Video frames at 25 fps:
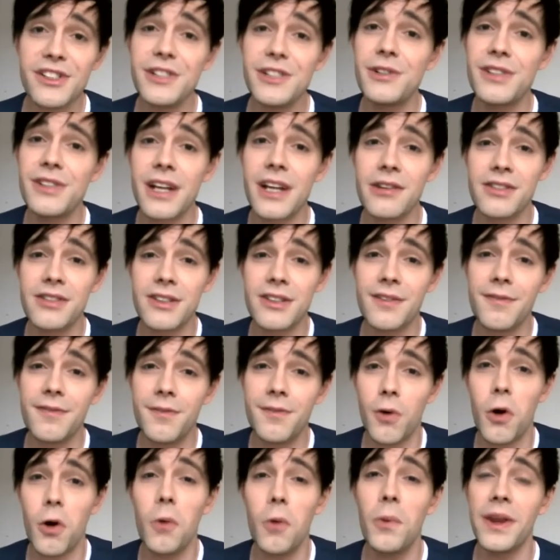
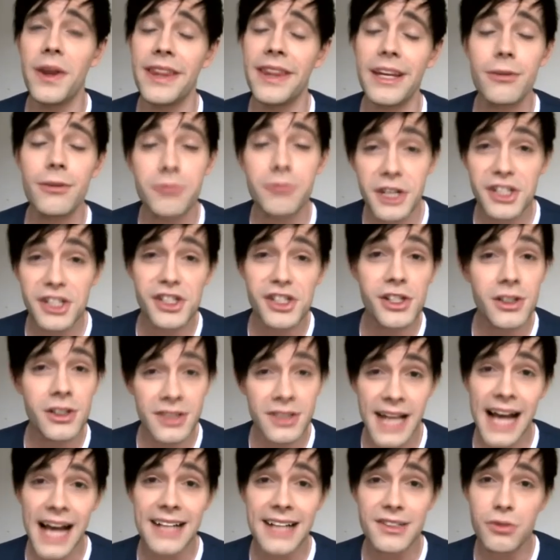2004 when the
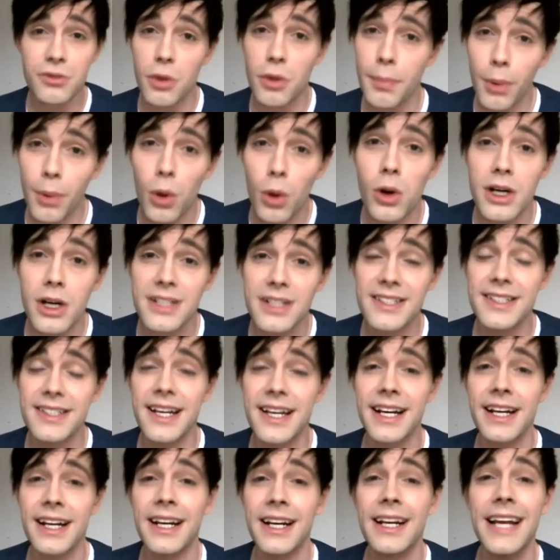original NASA report
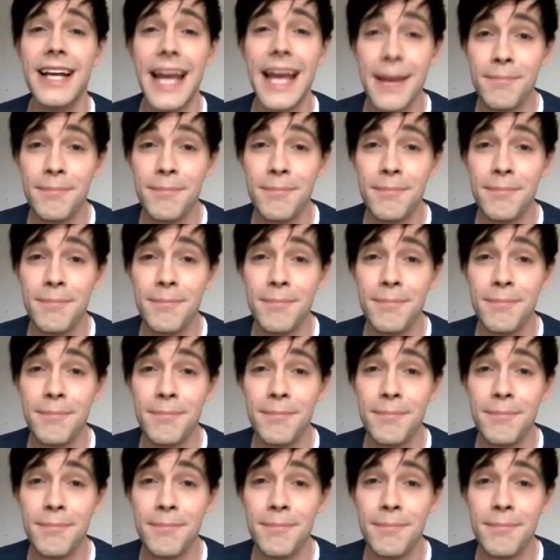stated an